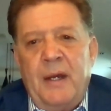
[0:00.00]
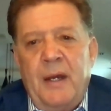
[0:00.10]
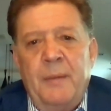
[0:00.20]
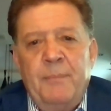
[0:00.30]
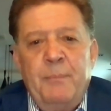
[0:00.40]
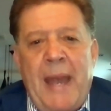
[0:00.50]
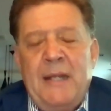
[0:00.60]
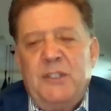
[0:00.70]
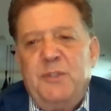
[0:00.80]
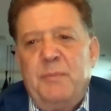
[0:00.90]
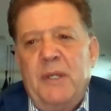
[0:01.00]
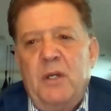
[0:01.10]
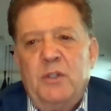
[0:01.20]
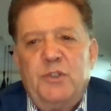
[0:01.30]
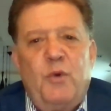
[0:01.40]
Um, management
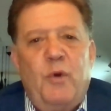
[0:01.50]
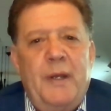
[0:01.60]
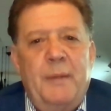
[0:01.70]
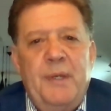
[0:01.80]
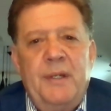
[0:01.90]
owns quite a bit